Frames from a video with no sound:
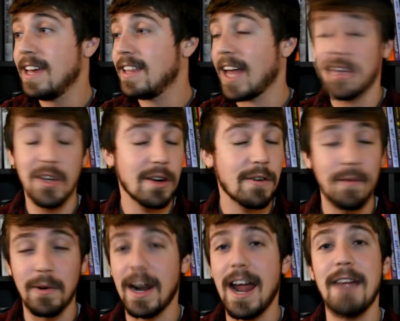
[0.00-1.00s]
that took
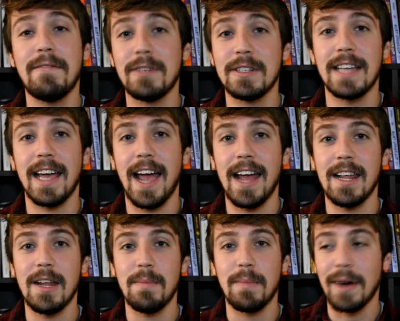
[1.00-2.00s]
forever to edit,